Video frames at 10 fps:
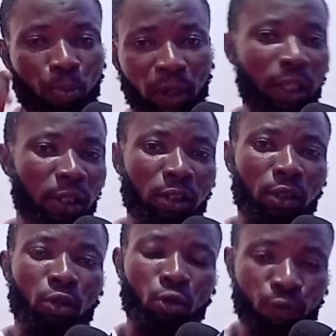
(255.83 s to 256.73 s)

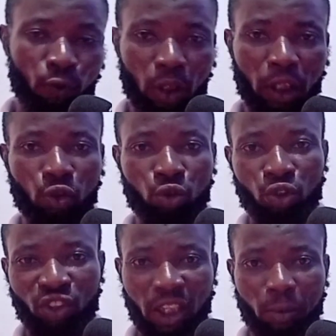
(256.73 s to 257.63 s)
please don't forget to
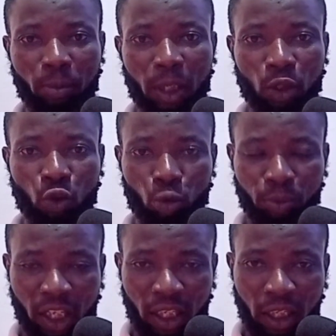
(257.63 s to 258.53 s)
subscribe to my
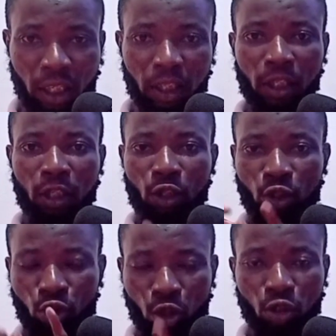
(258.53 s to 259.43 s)
YouTube channel.
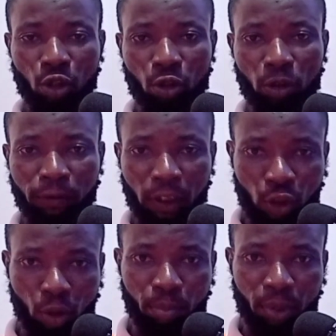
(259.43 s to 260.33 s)
Turn your
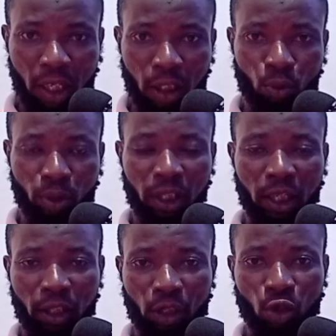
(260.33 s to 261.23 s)
notification bell, you will
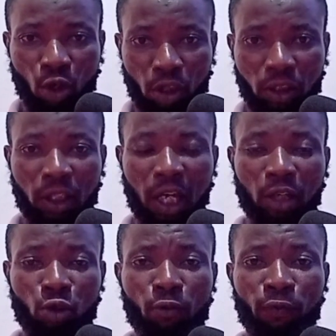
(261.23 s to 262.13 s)
learn a lot.
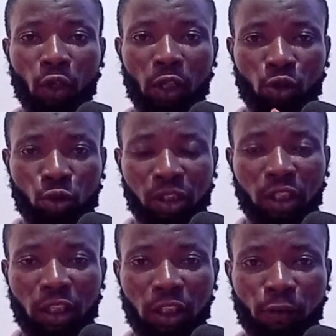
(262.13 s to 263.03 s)
And don't forget to
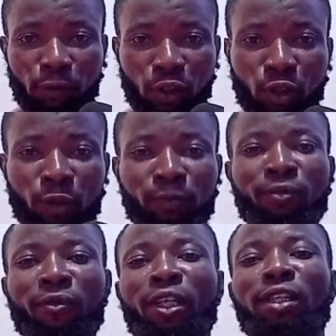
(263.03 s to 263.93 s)
share this video.
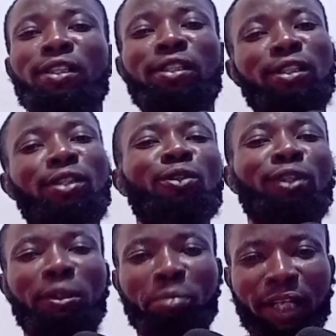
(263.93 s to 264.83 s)
See you
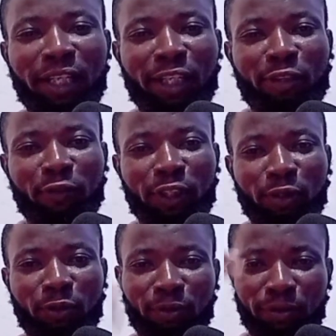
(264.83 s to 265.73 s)
in my next
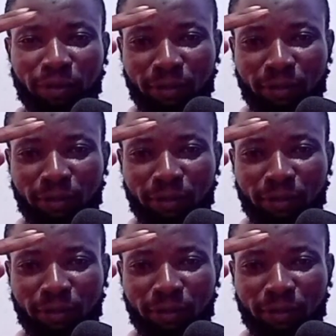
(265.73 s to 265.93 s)
video.